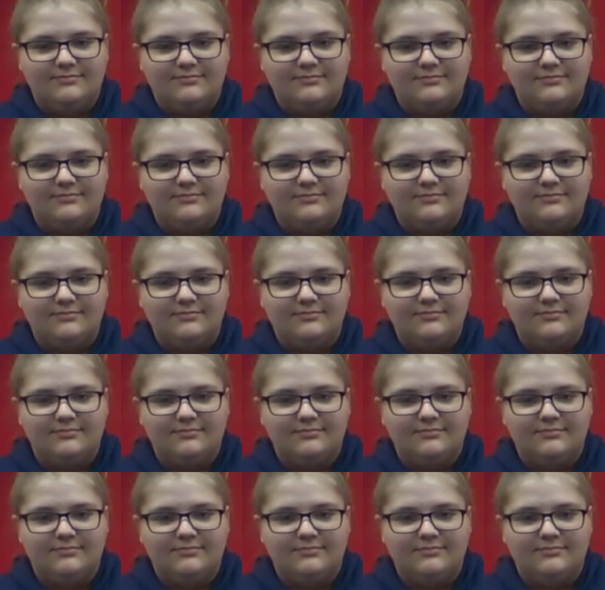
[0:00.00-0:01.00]

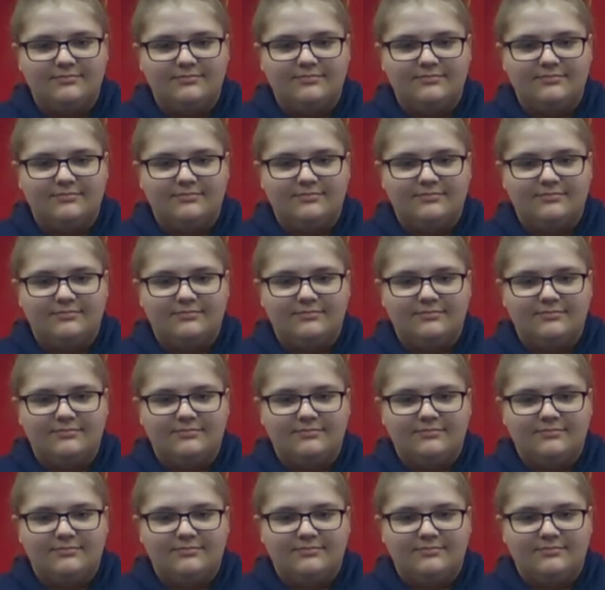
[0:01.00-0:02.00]

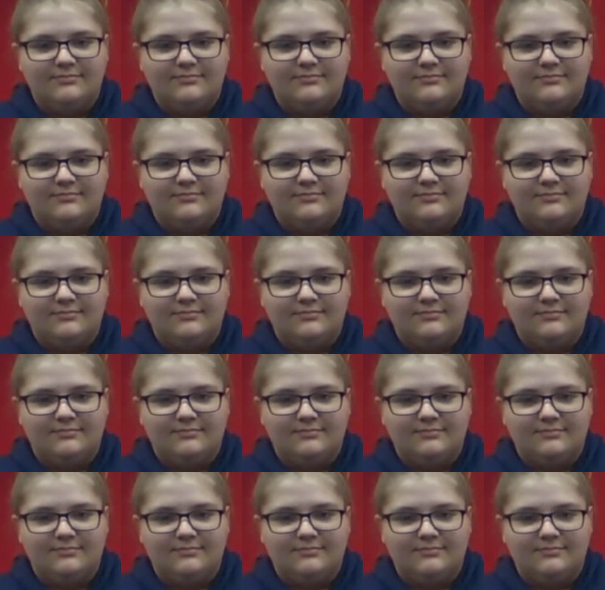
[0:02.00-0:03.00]

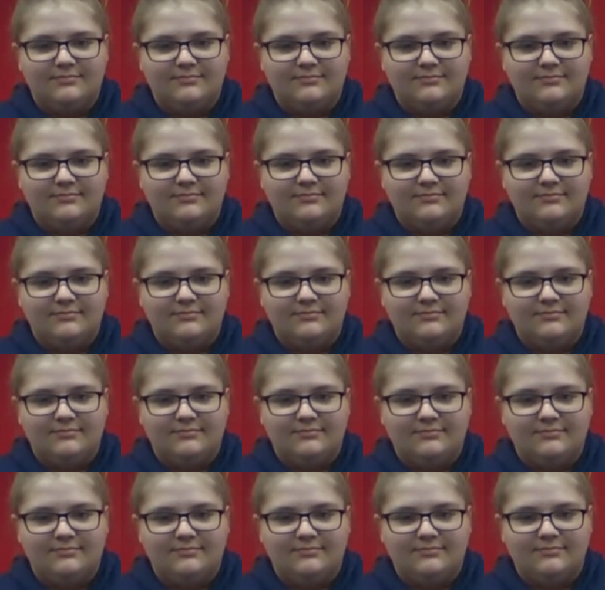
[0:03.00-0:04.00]

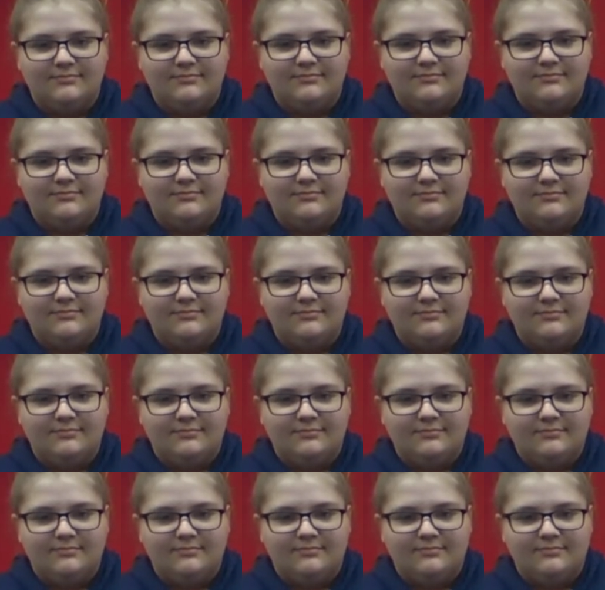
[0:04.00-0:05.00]

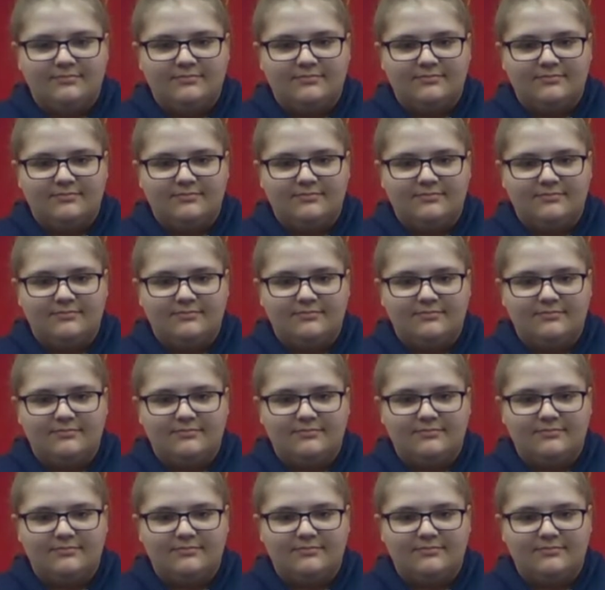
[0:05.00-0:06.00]

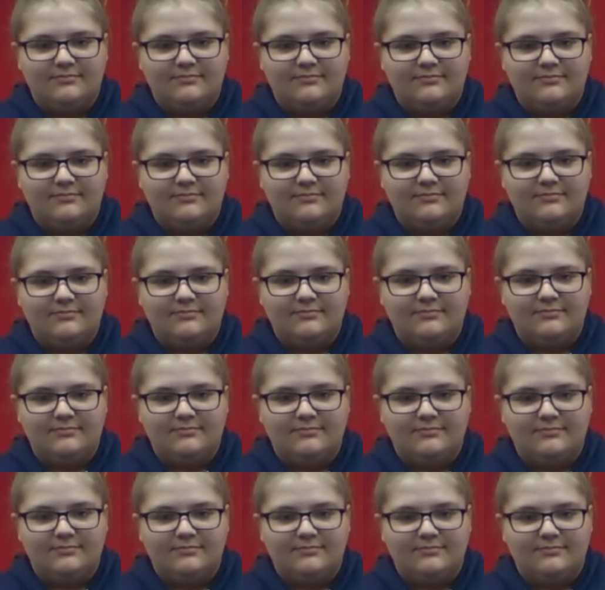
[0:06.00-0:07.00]

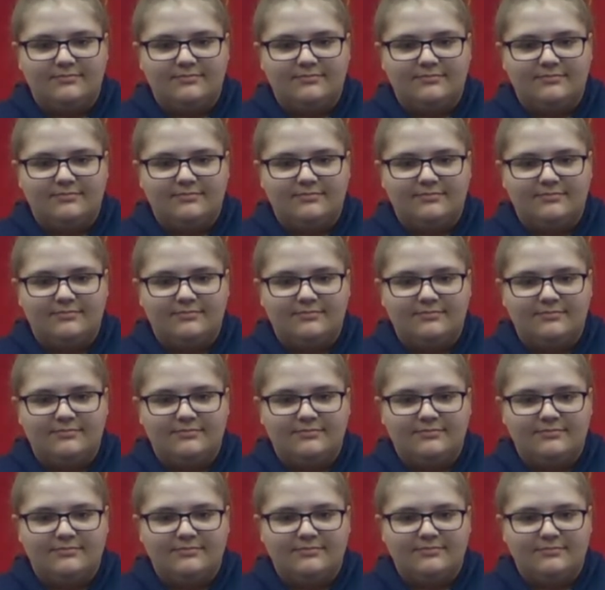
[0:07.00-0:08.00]
(not speaking)